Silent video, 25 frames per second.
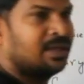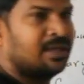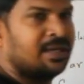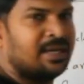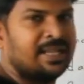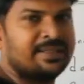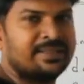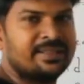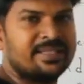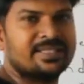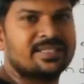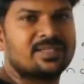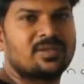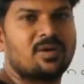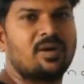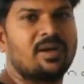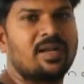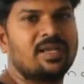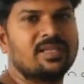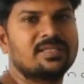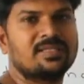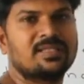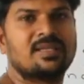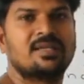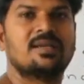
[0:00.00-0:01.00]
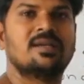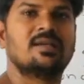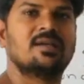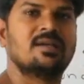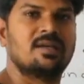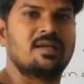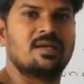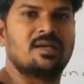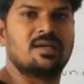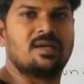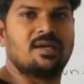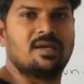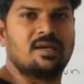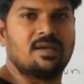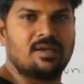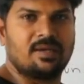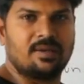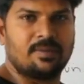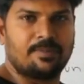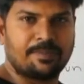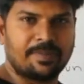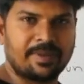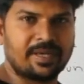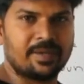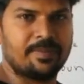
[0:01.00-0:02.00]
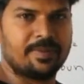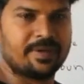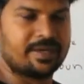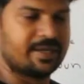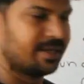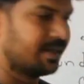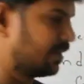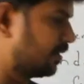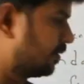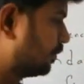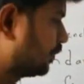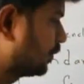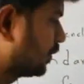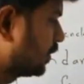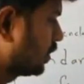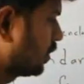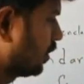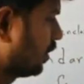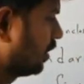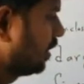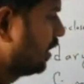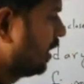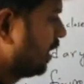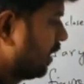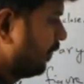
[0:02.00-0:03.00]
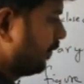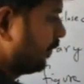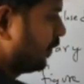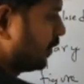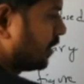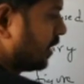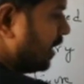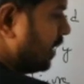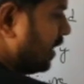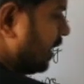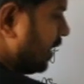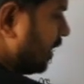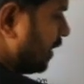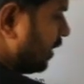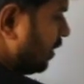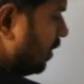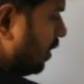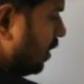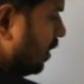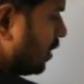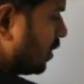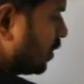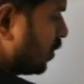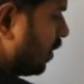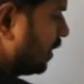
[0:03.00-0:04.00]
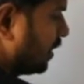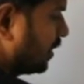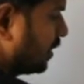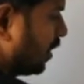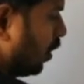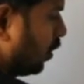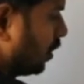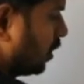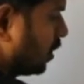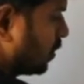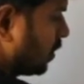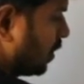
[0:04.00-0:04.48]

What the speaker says: length is called as perimeter. So here, if you see here, so what is the outer